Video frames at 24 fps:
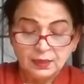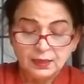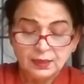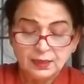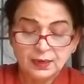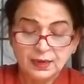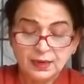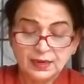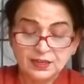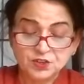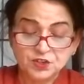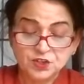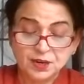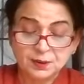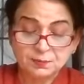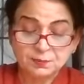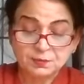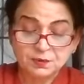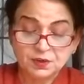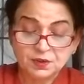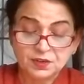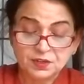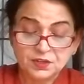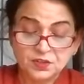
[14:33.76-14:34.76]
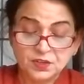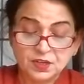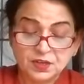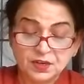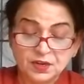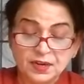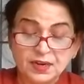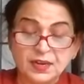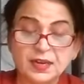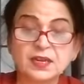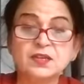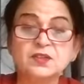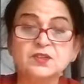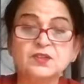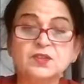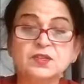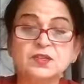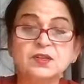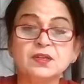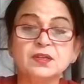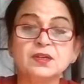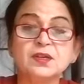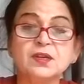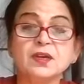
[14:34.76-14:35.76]
Next chapter is the
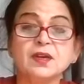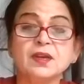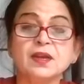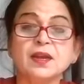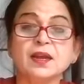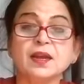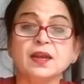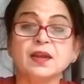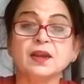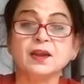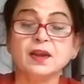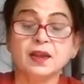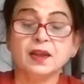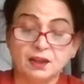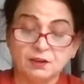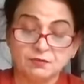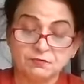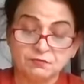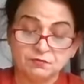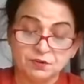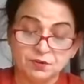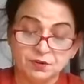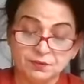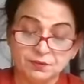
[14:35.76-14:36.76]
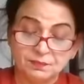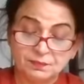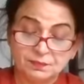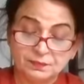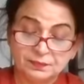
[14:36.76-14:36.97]
reigns and after.